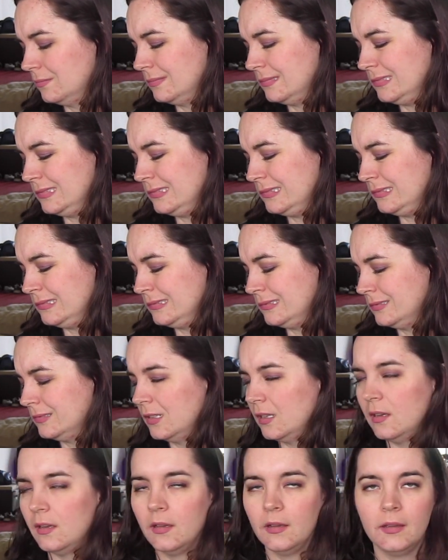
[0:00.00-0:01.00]

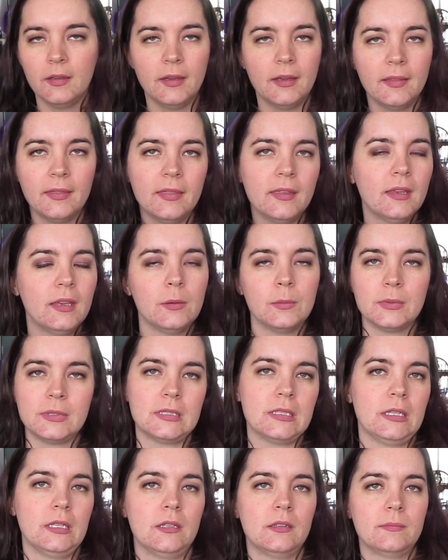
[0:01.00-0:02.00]
I think it was
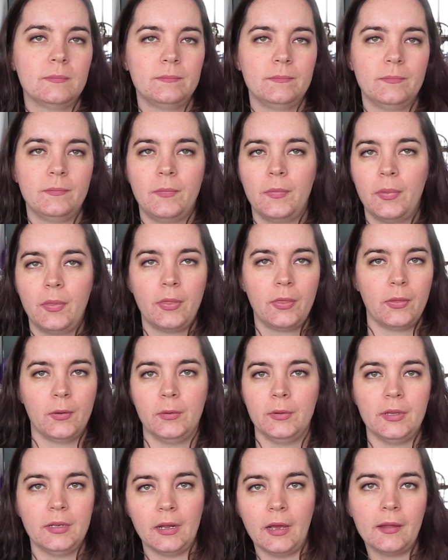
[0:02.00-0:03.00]
like
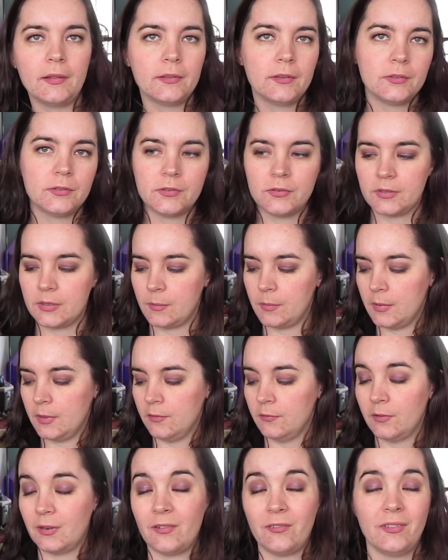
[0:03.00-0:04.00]
$30 or
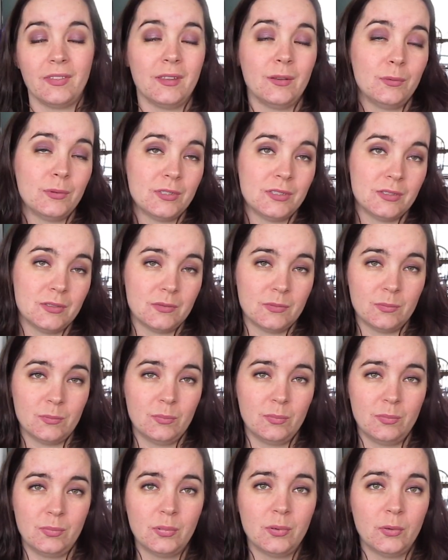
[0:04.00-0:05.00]
something for everything, which
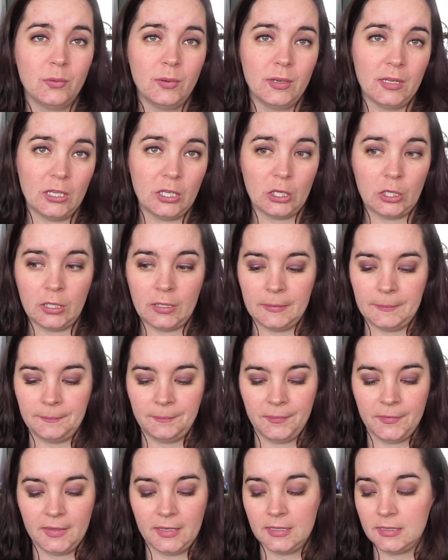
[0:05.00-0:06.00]
is pretty good
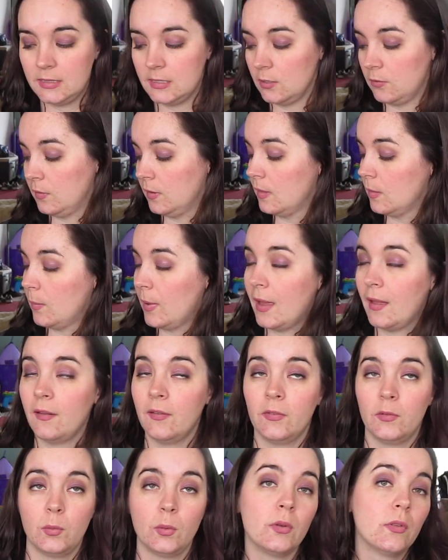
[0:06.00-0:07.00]
considering the
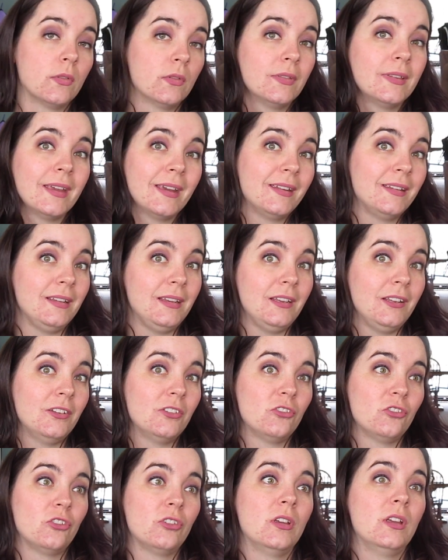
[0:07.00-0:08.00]
palettes were 10
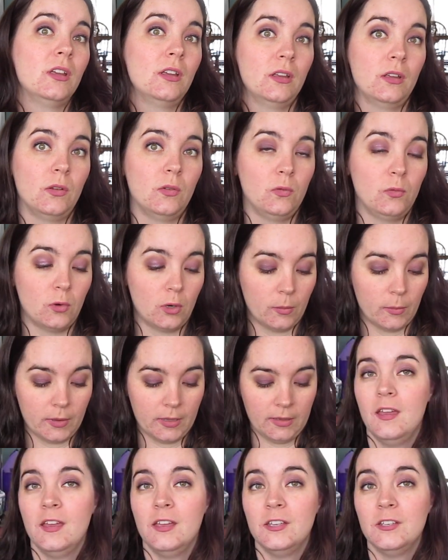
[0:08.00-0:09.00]
each
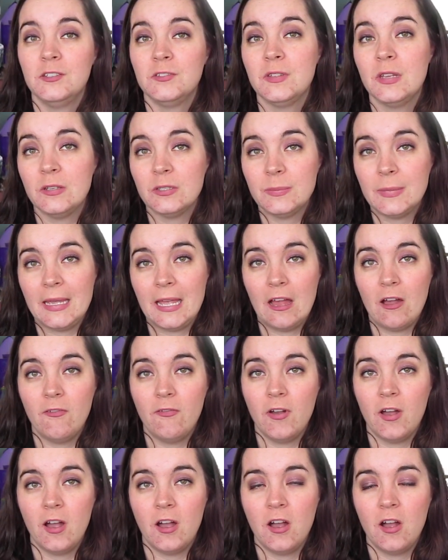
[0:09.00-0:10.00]
normally. So that was my elf
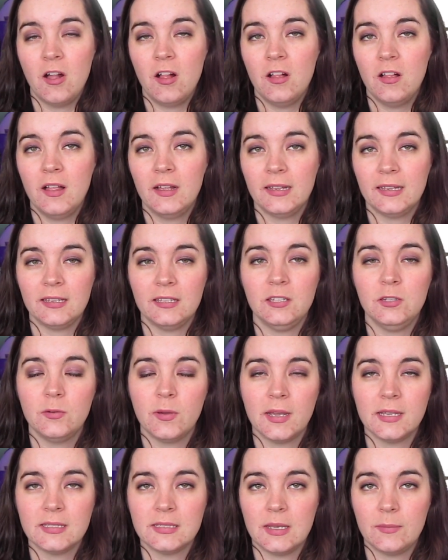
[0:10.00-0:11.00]
haul. You
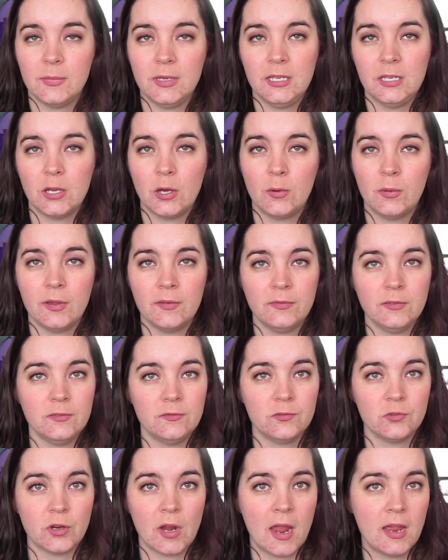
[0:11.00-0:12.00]
guys let me know if
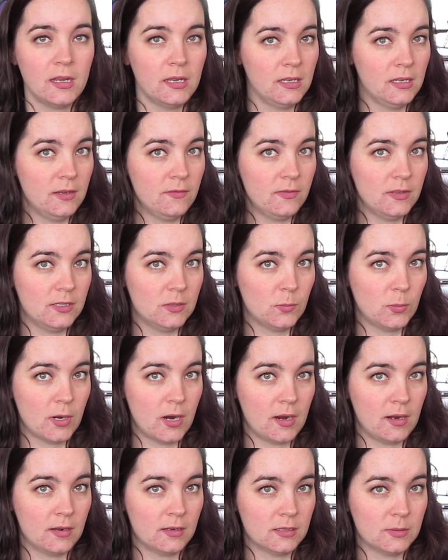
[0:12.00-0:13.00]
you've tried any of these
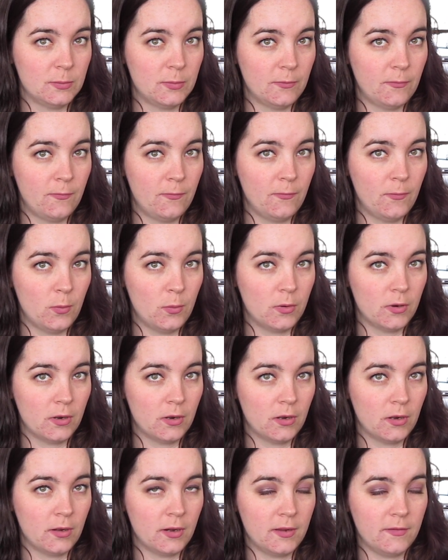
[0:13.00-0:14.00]
products
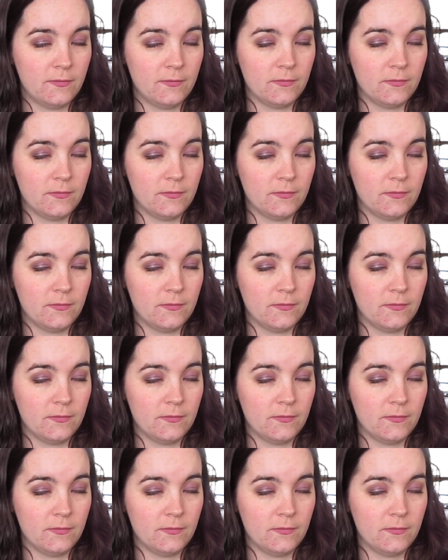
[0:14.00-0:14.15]
before,